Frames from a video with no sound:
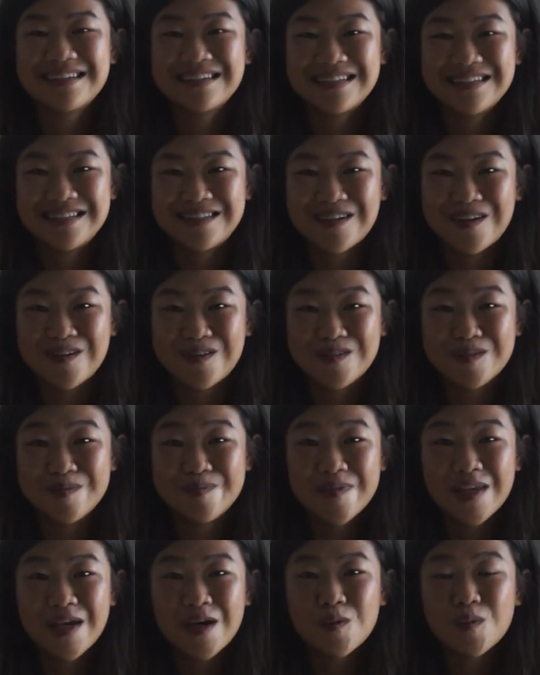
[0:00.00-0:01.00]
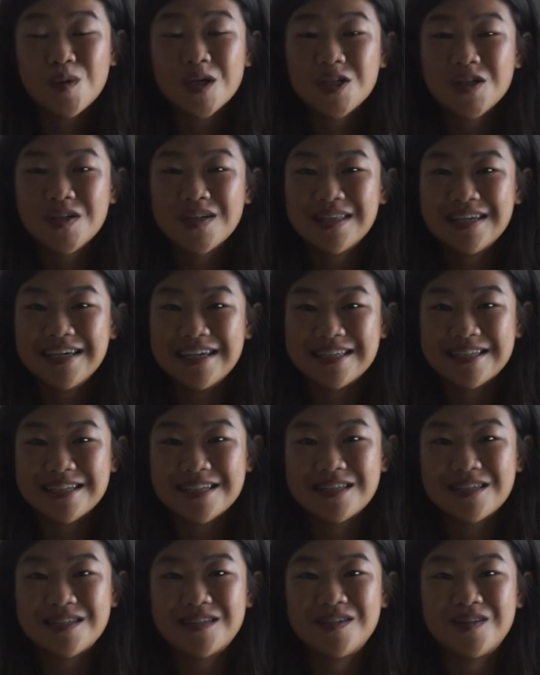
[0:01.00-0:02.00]
So what do you need
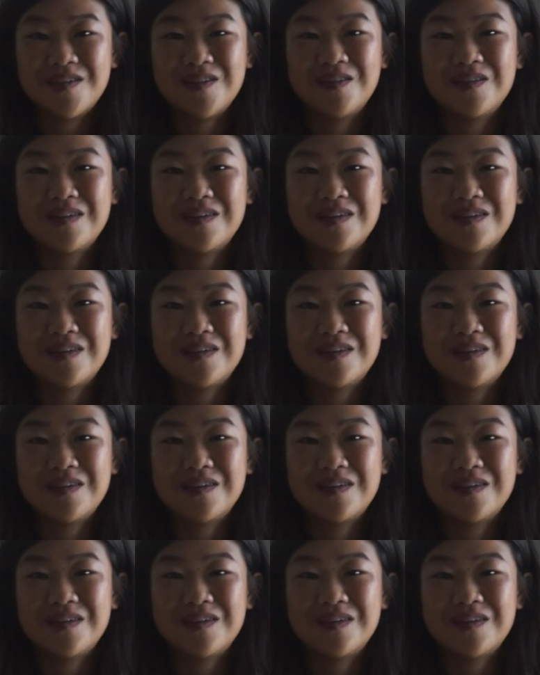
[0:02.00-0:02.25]
to